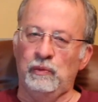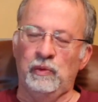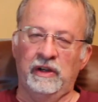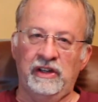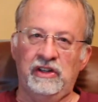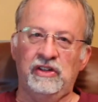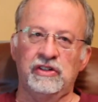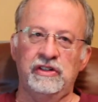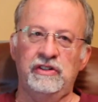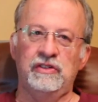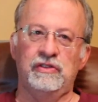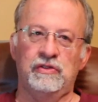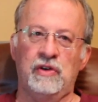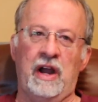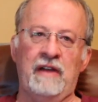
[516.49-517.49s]
Really
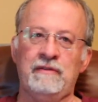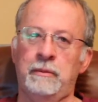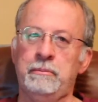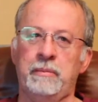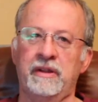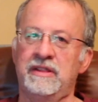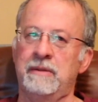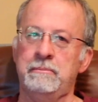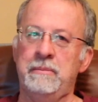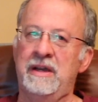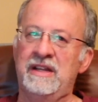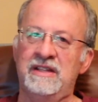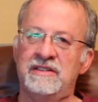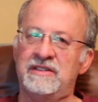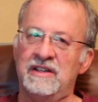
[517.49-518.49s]
couldn't drive them, but the
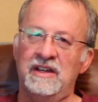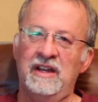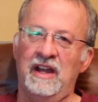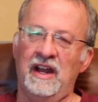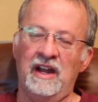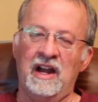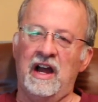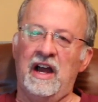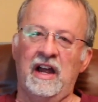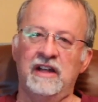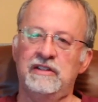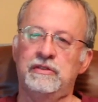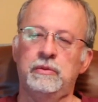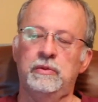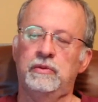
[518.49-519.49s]
mids and
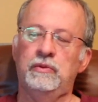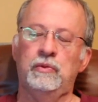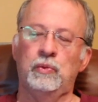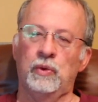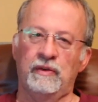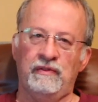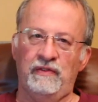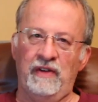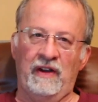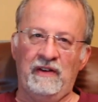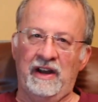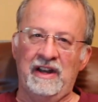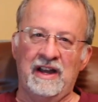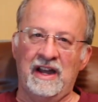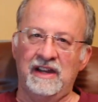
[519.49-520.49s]
highs were
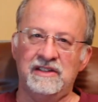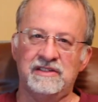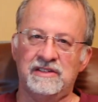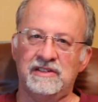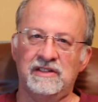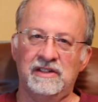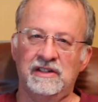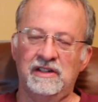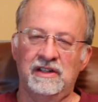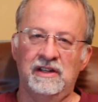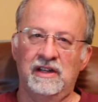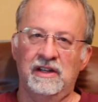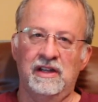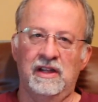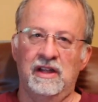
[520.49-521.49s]
very nice.
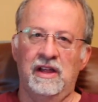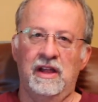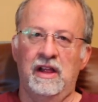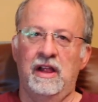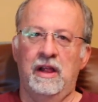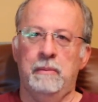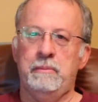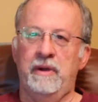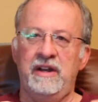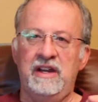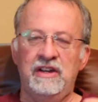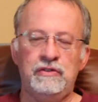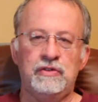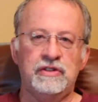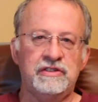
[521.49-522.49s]
But
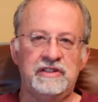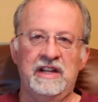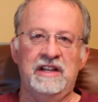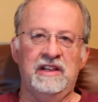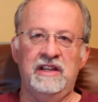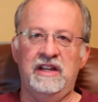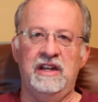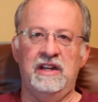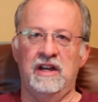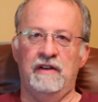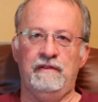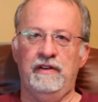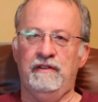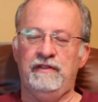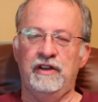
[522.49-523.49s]
interestingly
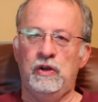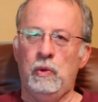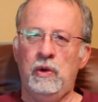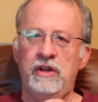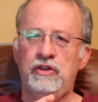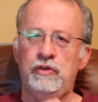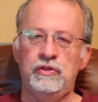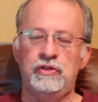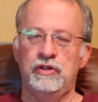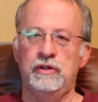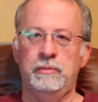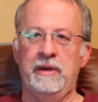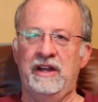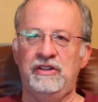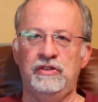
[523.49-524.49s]
enough, if you go on
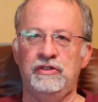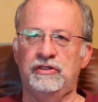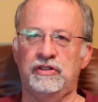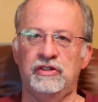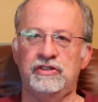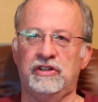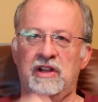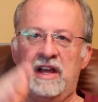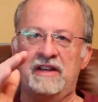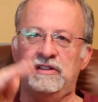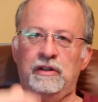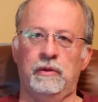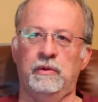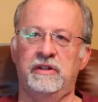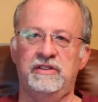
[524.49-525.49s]
YouTube and you search
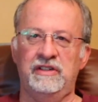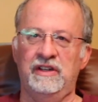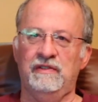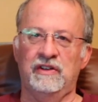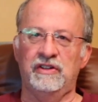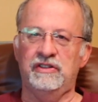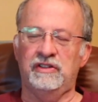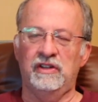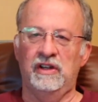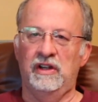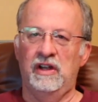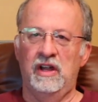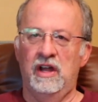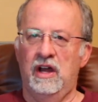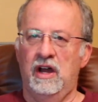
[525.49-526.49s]
classic receivers,
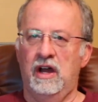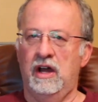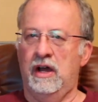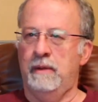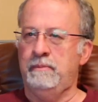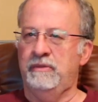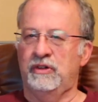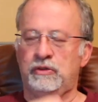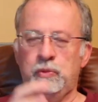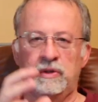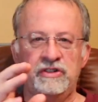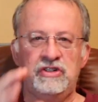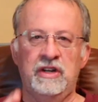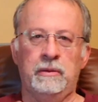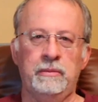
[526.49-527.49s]
there's
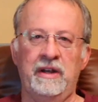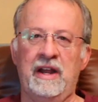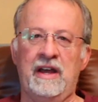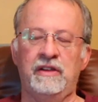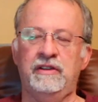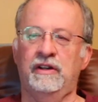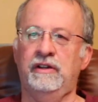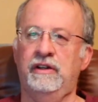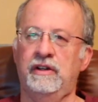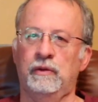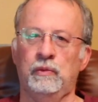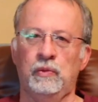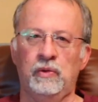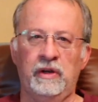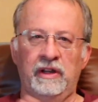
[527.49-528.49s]
one gentleman out there who did a
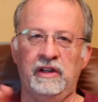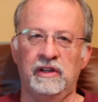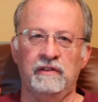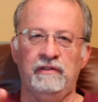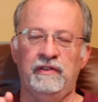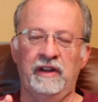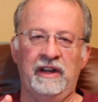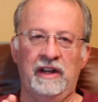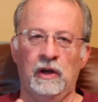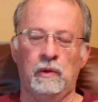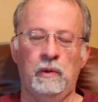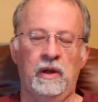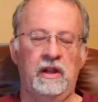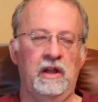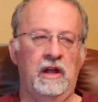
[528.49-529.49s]
really good video.